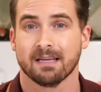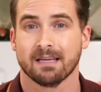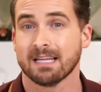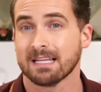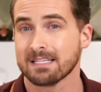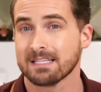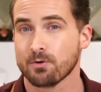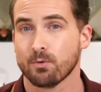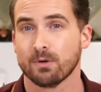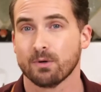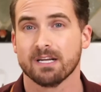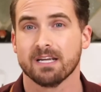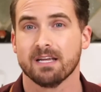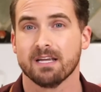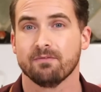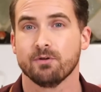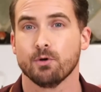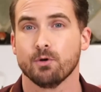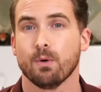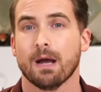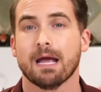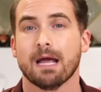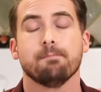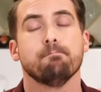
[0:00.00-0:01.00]
that's going to give
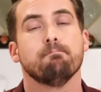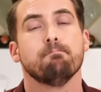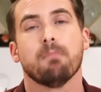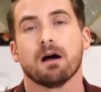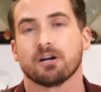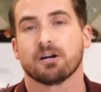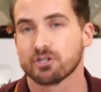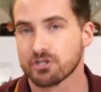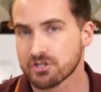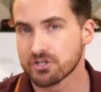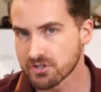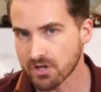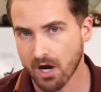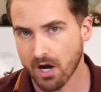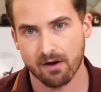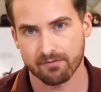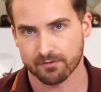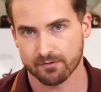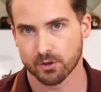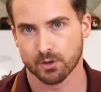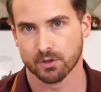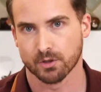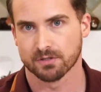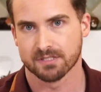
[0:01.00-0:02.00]
you a much
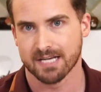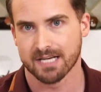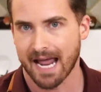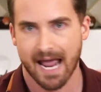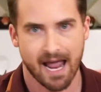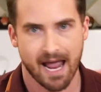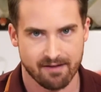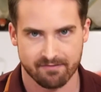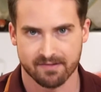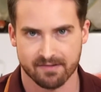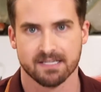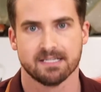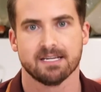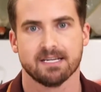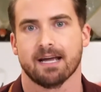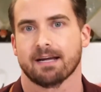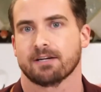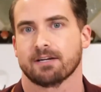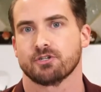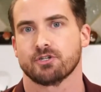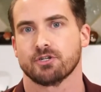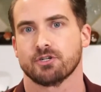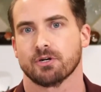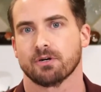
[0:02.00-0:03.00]
softer taffy
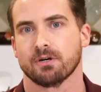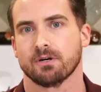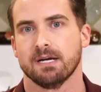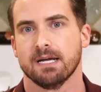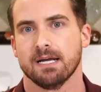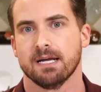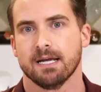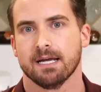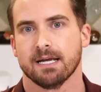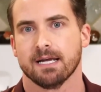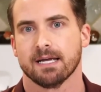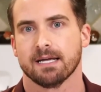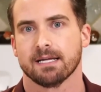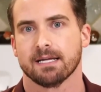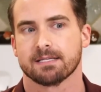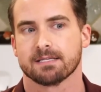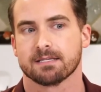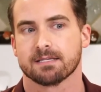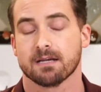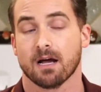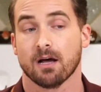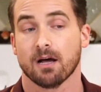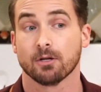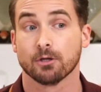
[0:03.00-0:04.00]
texture.
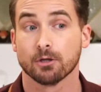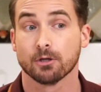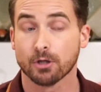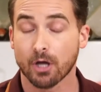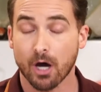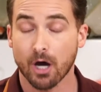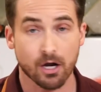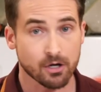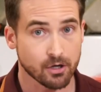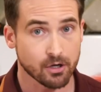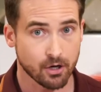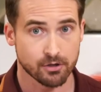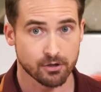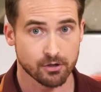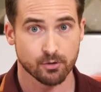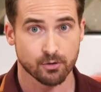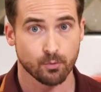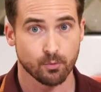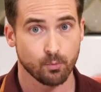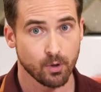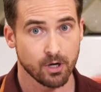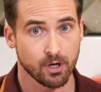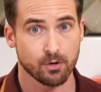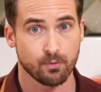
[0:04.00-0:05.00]
It's a lot harder to
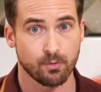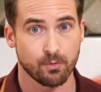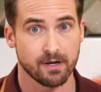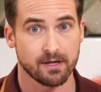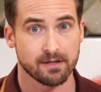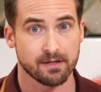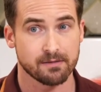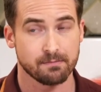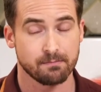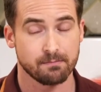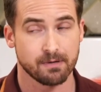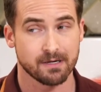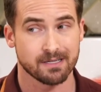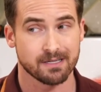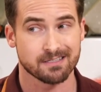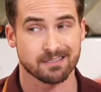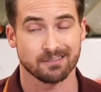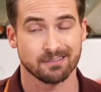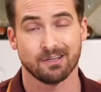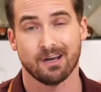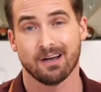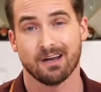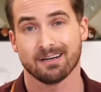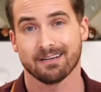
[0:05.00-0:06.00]
work with, but it's a
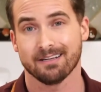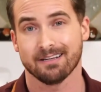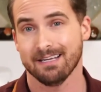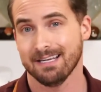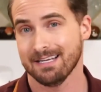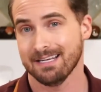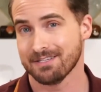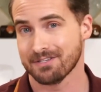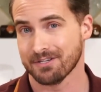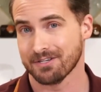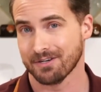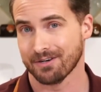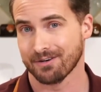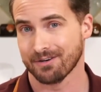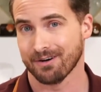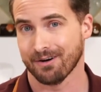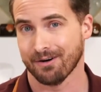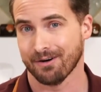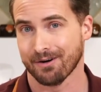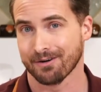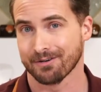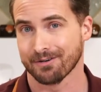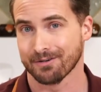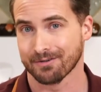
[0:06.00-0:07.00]
lot easier on your teeth. I did not know that sugar
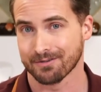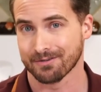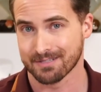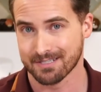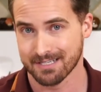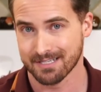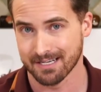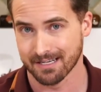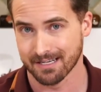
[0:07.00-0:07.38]
just does that.